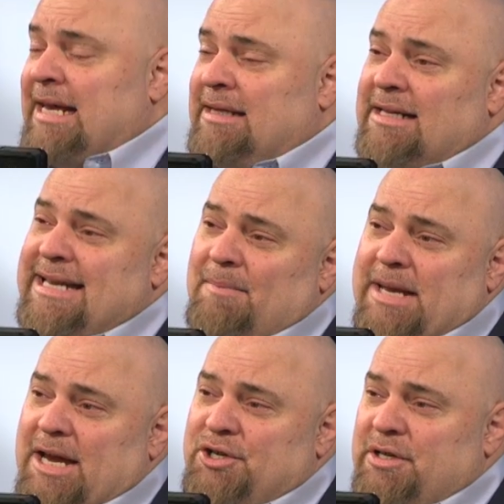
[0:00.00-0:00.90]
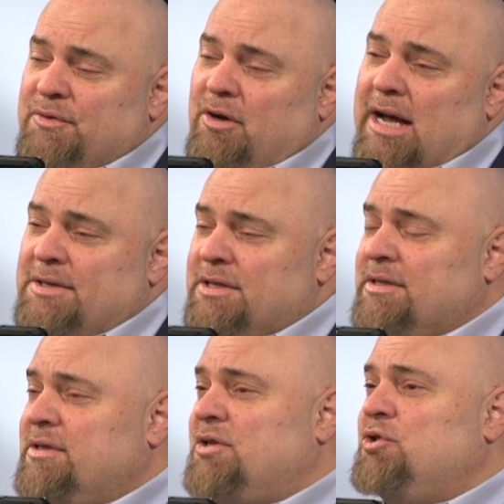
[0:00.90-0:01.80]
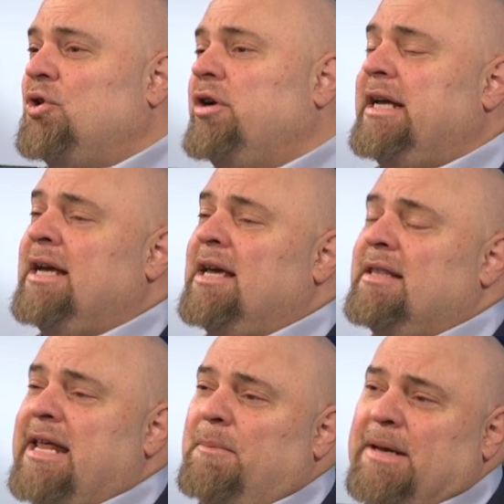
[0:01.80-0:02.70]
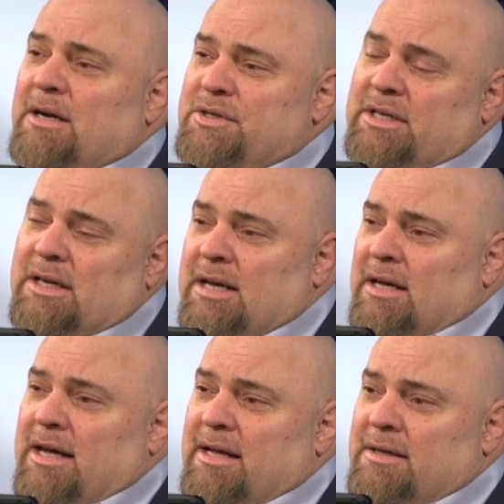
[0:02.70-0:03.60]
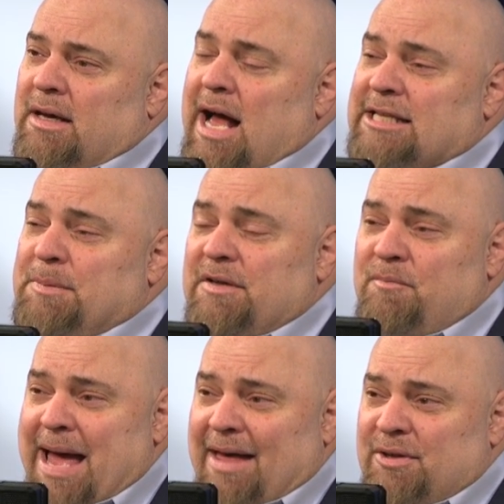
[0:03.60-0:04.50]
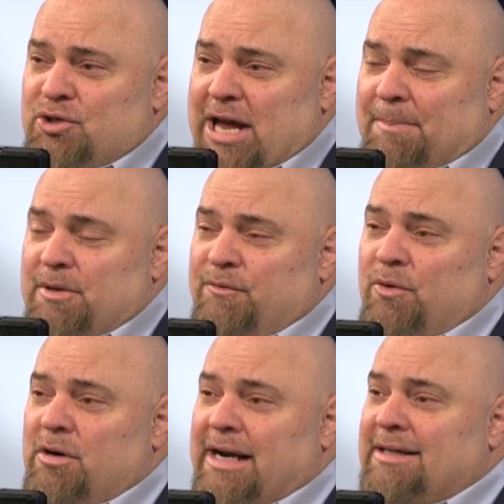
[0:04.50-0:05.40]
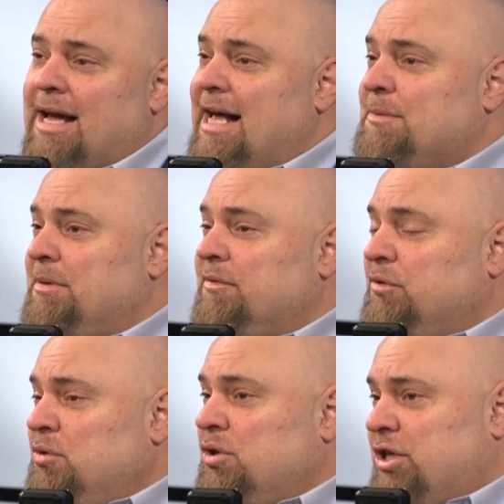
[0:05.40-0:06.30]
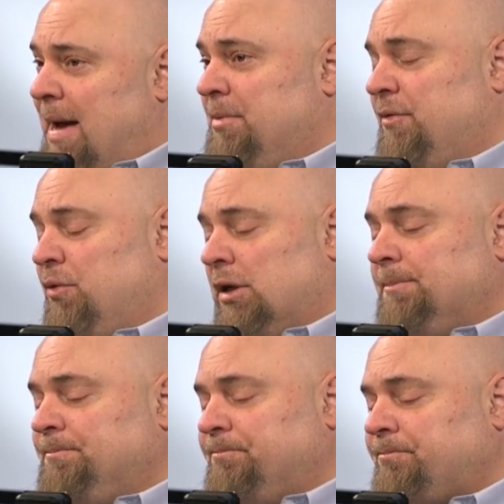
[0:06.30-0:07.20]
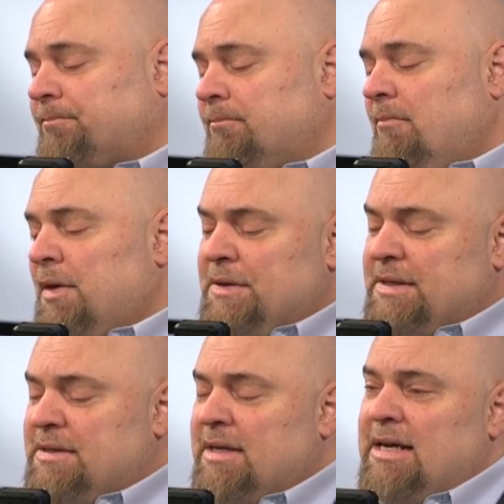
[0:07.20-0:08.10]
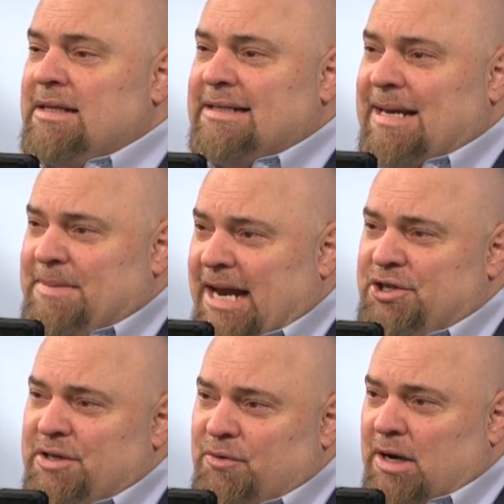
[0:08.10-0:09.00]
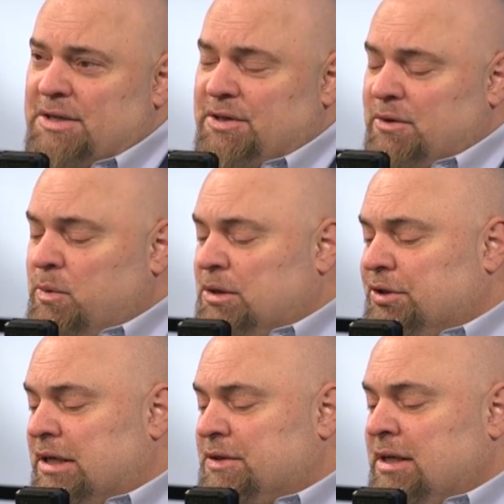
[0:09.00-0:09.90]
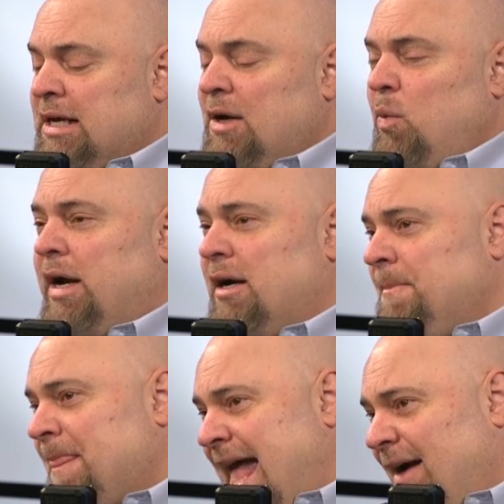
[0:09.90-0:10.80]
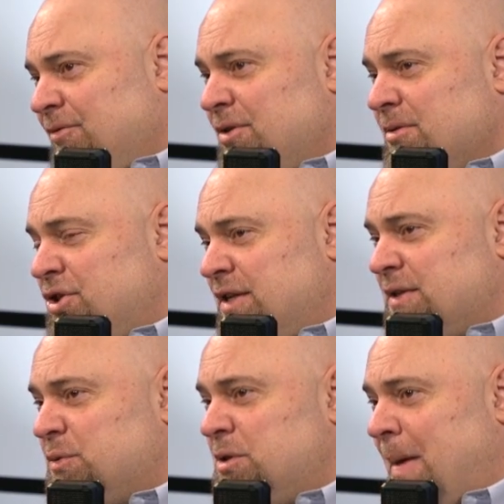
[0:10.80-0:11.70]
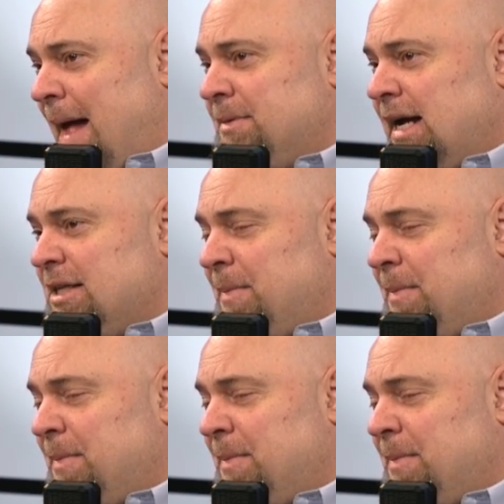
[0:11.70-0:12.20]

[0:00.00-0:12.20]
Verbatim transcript: in the temptation of Christ, this is a story that appears in uh, the Gospel of Matthew, chapter 4, and the Gospel of Luke, chapter 4. This is the temptation of Christ in the wilderness, where after Jesus was baptized